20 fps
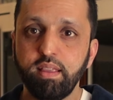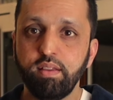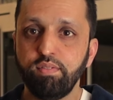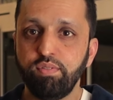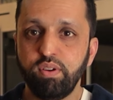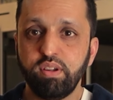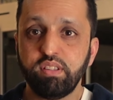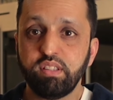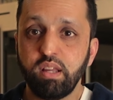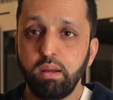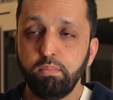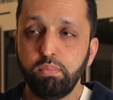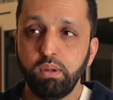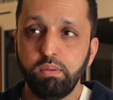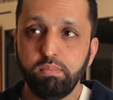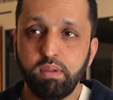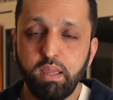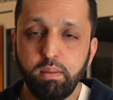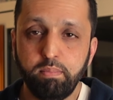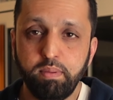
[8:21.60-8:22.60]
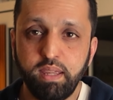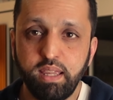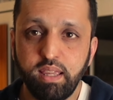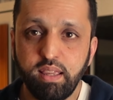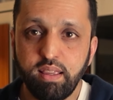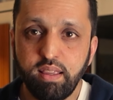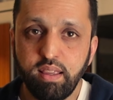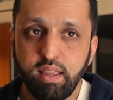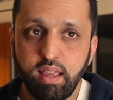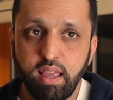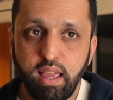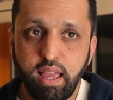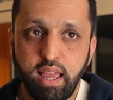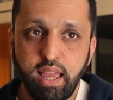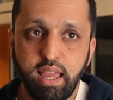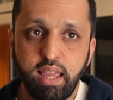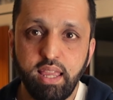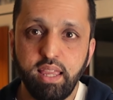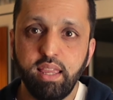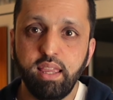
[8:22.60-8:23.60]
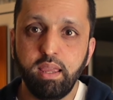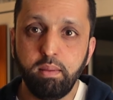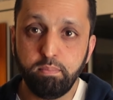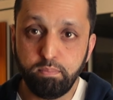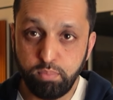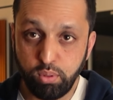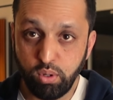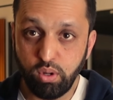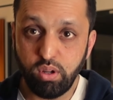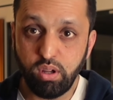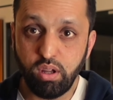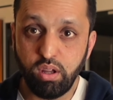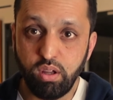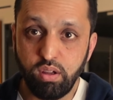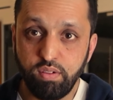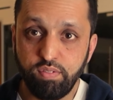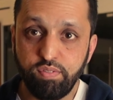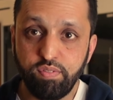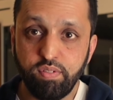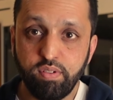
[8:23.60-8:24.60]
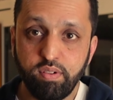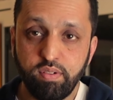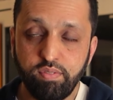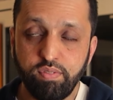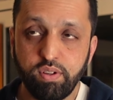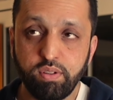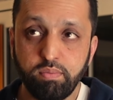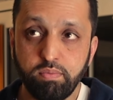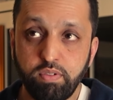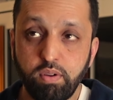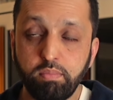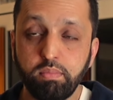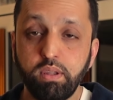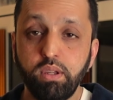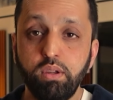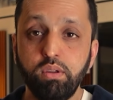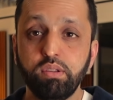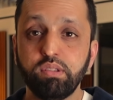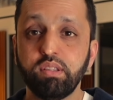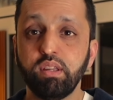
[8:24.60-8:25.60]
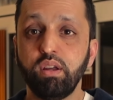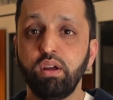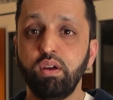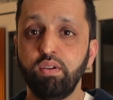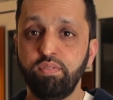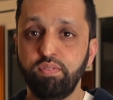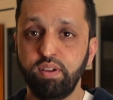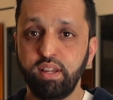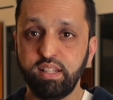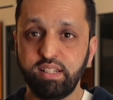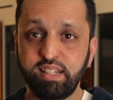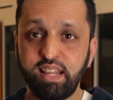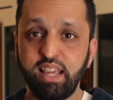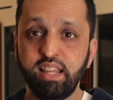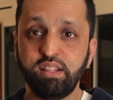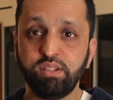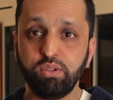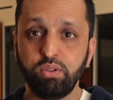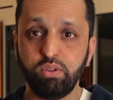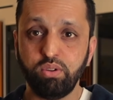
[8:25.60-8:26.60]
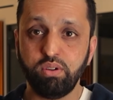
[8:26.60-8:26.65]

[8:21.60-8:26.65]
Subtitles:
For example, it may be a input from the user of a date,